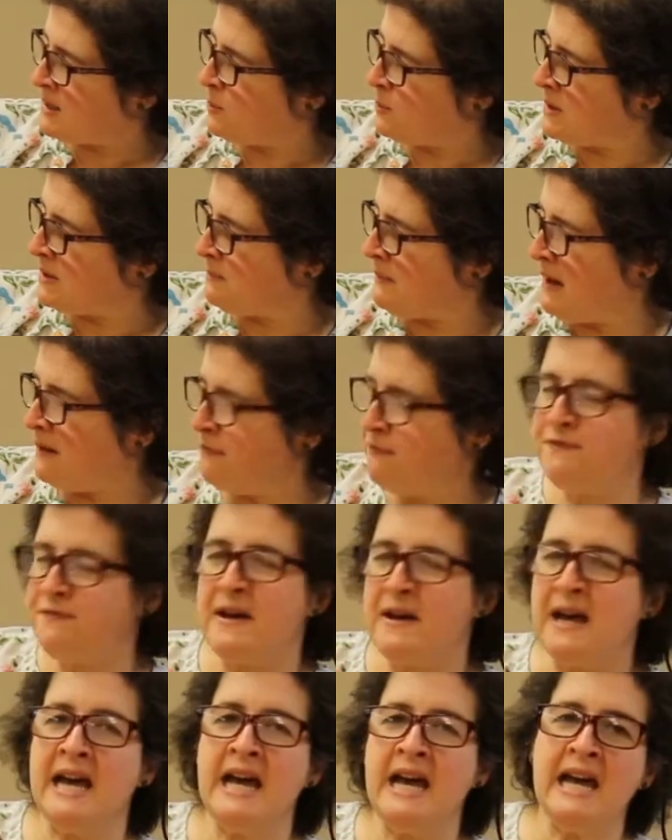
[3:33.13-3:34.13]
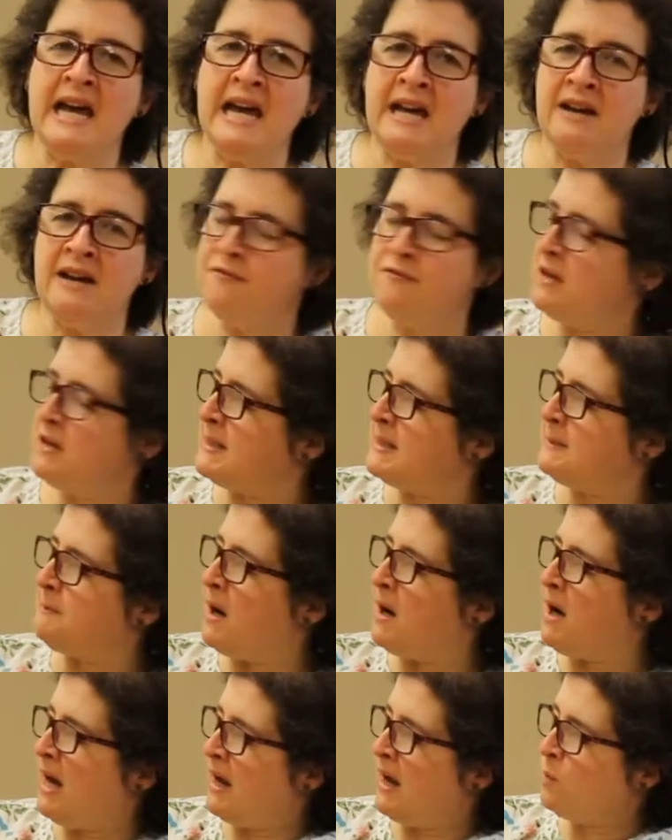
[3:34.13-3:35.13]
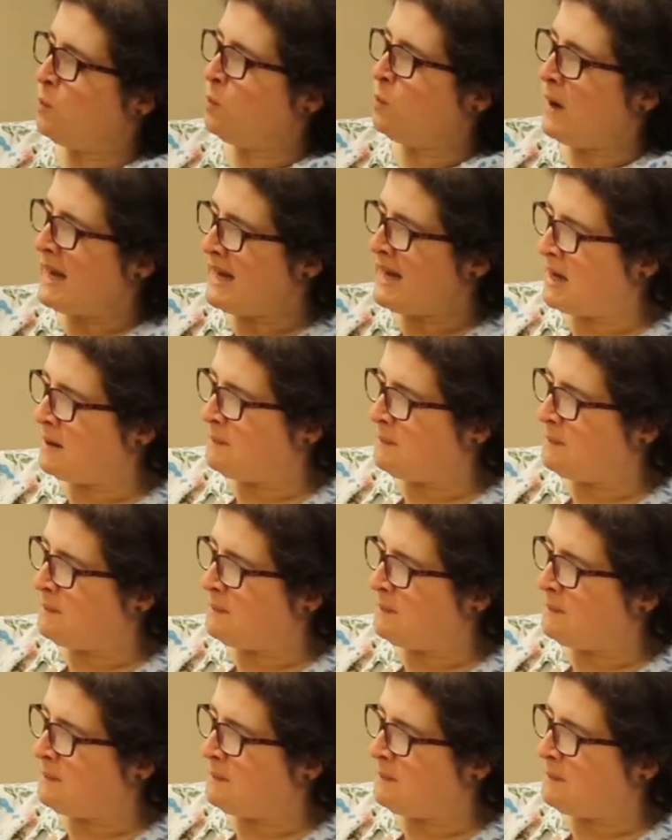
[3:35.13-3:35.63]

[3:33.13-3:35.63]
This was my favorite spot,